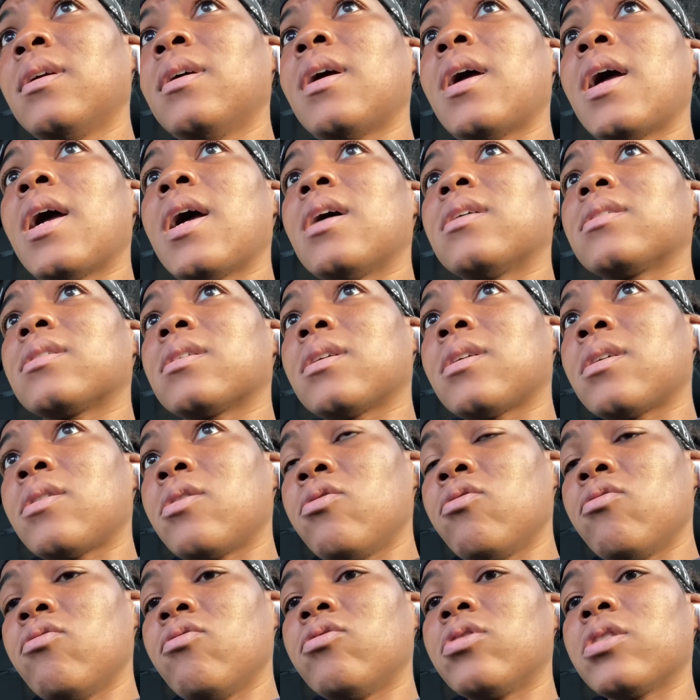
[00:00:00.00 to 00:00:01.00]
has a
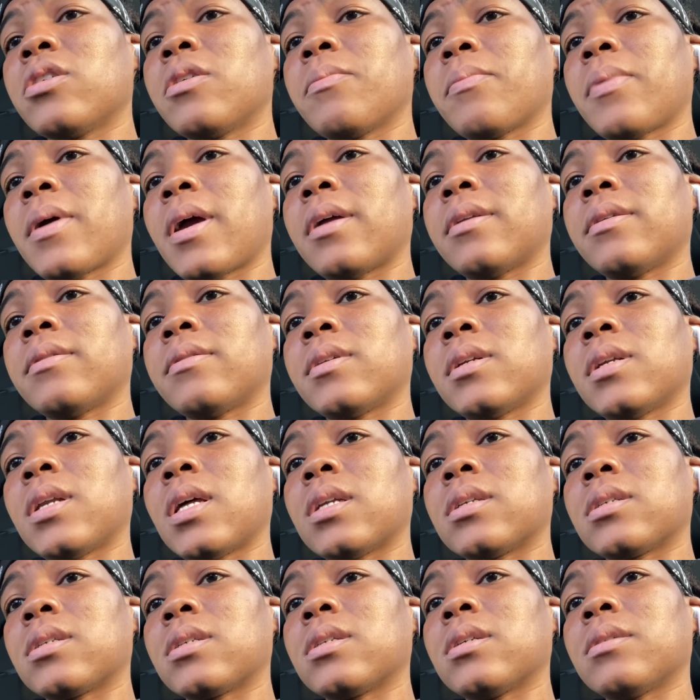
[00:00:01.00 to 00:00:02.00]
huge impact on a
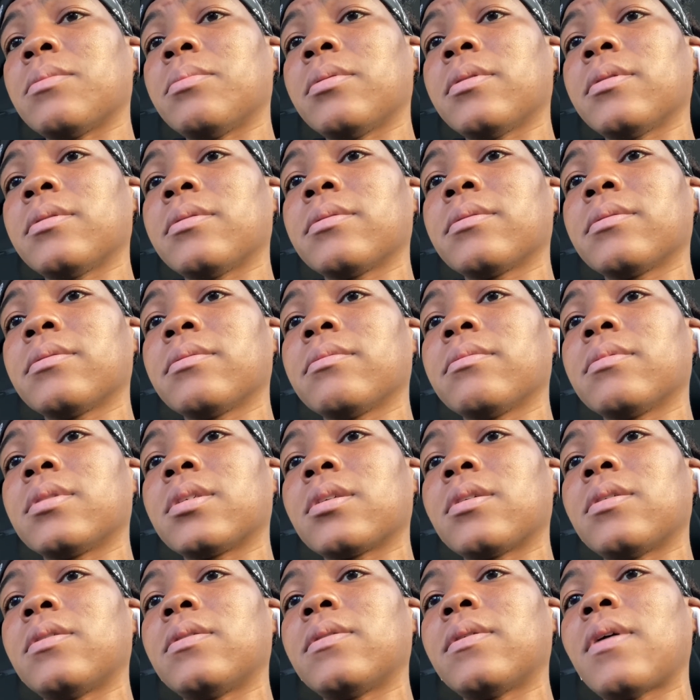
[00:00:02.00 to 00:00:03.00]
lot of shit, bro.
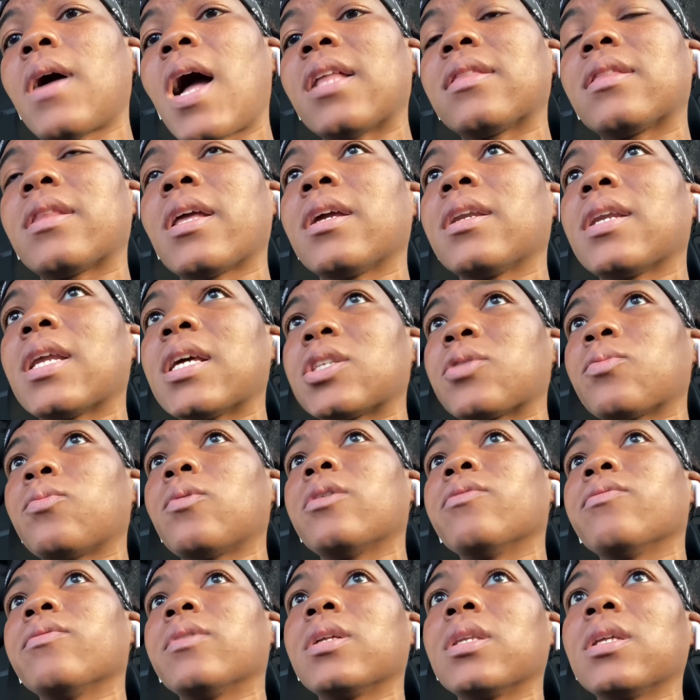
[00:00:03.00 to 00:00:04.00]
So I think that's
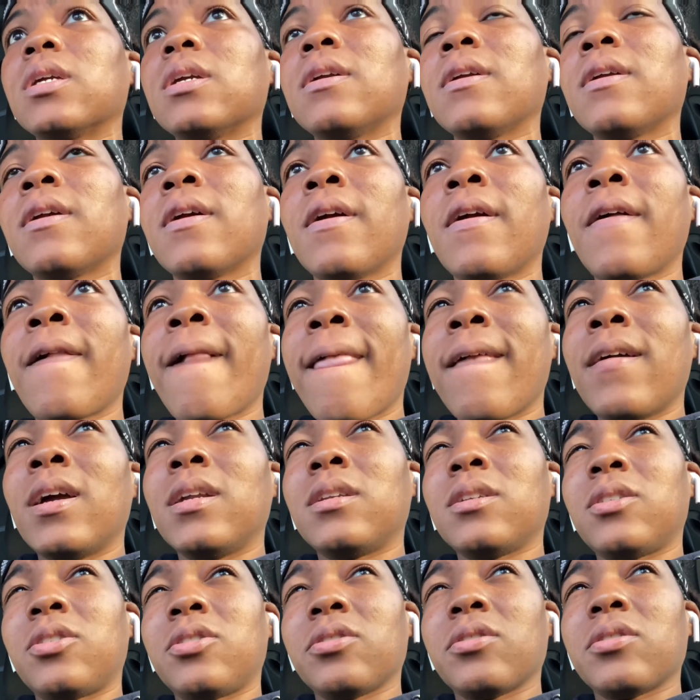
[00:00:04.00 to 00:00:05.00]
what really
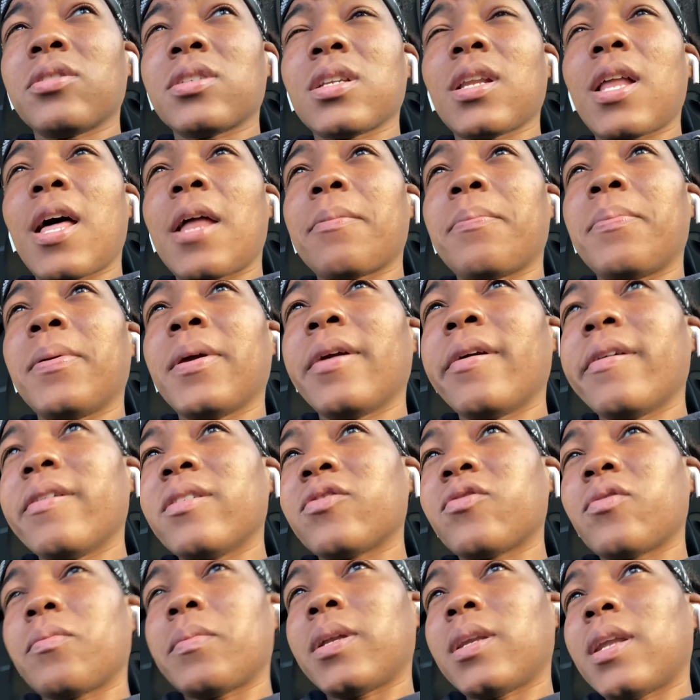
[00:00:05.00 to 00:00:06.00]
deters a lot of
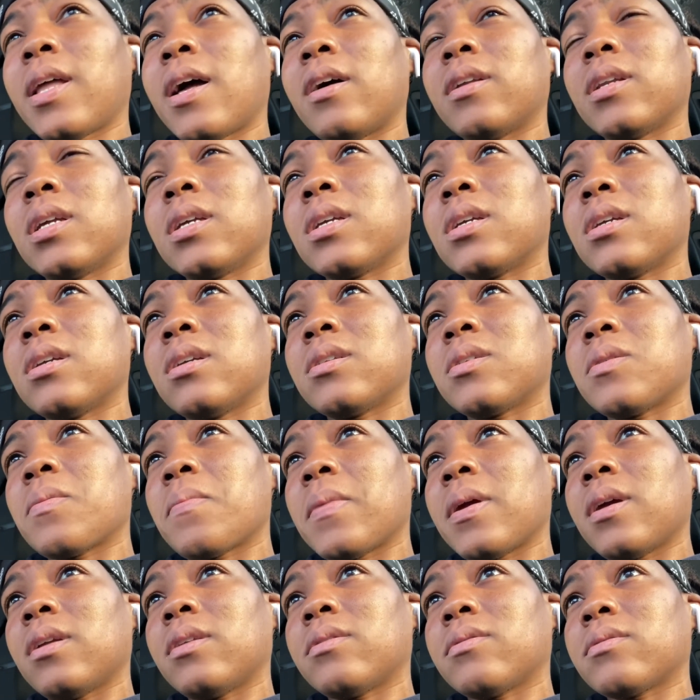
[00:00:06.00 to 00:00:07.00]
parents from allowing their kids to
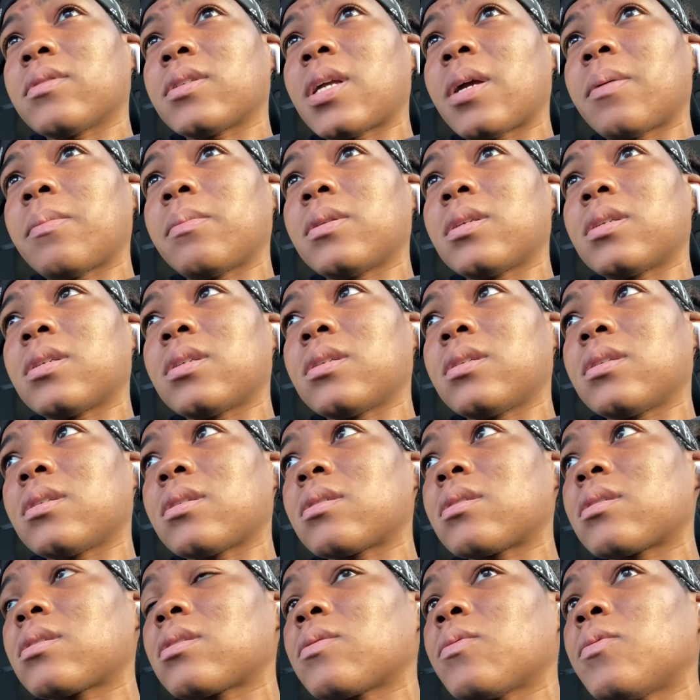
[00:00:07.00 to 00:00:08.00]
make those type of
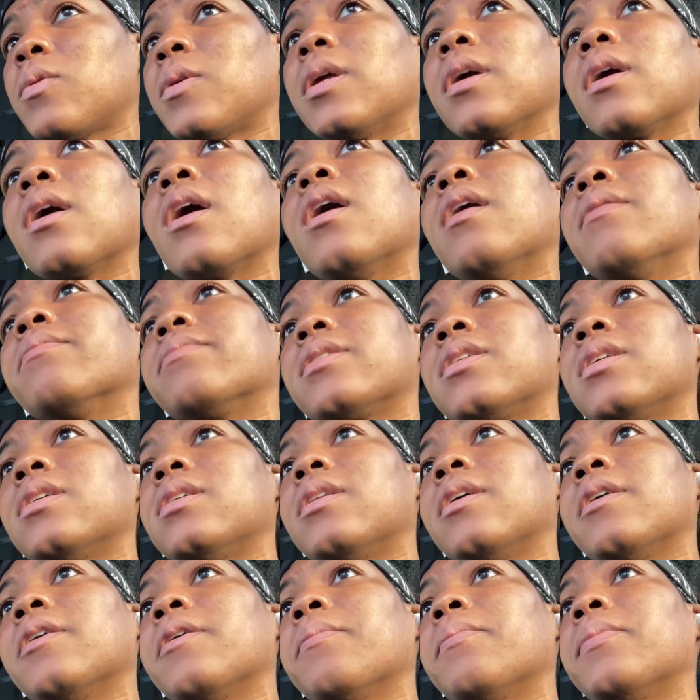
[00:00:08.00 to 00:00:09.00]
decisions when it comes
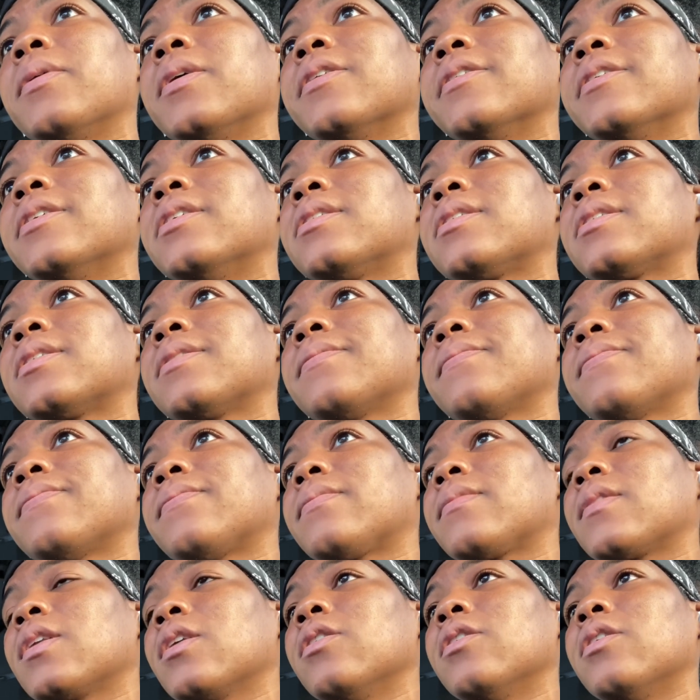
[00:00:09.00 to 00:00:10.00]
to their appearance.
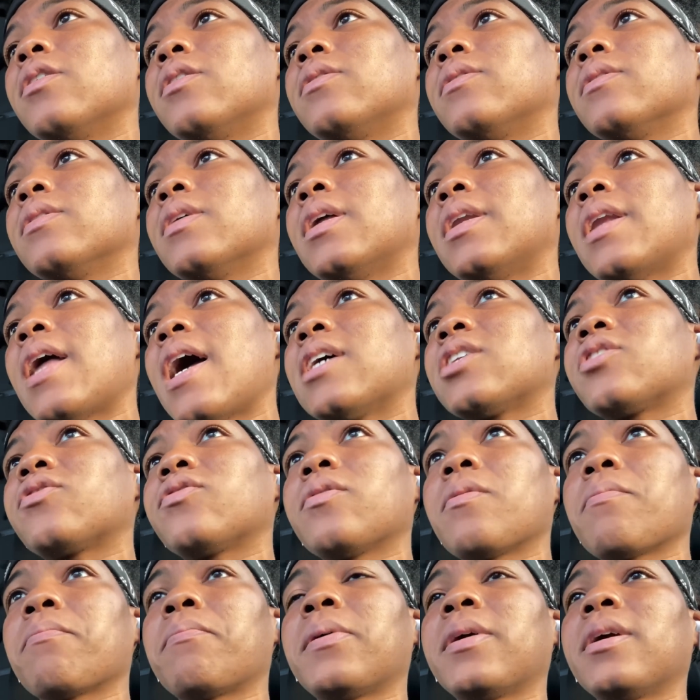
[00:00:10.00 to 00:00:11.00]
You know, and that's
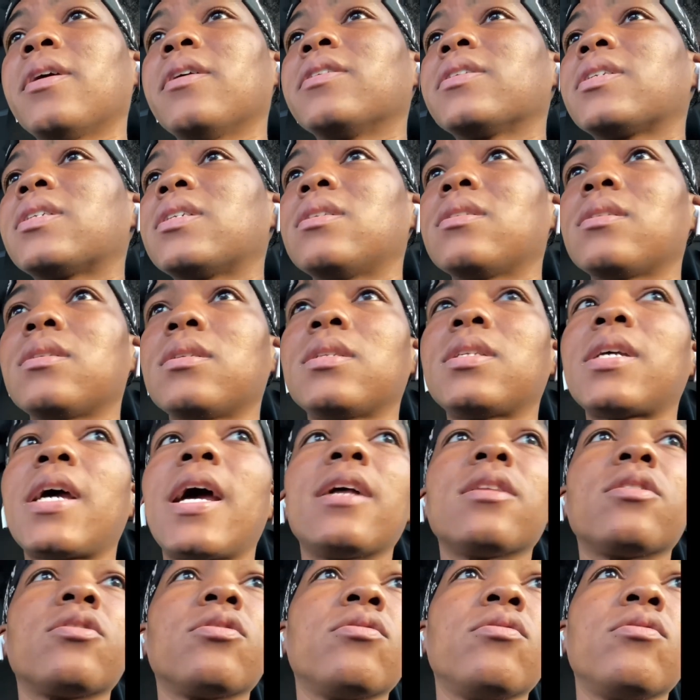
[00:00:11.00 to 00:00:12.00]
from piercings to
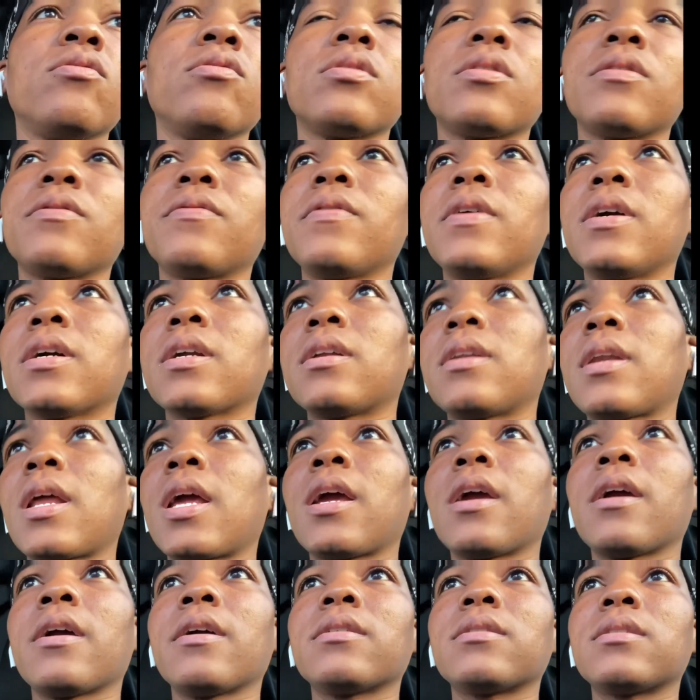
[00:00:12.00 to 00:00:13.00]
tattoos to fucking
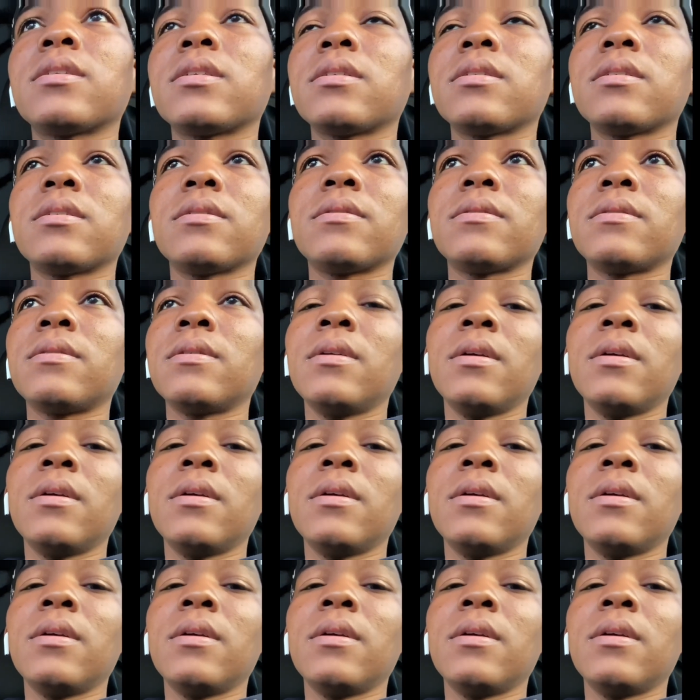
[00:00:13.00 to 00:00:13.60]
hair to